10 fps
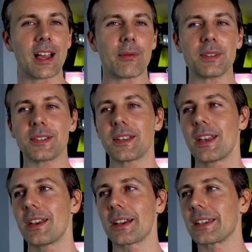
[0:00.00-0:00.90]
That was
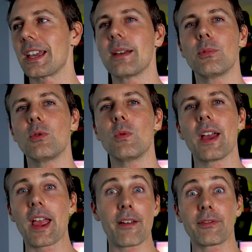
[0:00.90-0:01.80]
a gamble
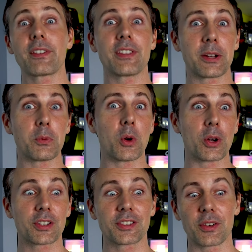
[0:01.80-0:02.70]
where everything
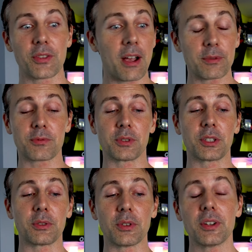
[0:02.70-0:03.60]
worked, so that was
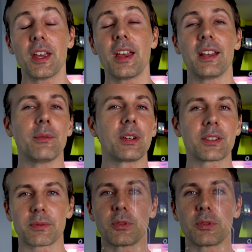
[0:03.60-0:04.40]
really good. And we got some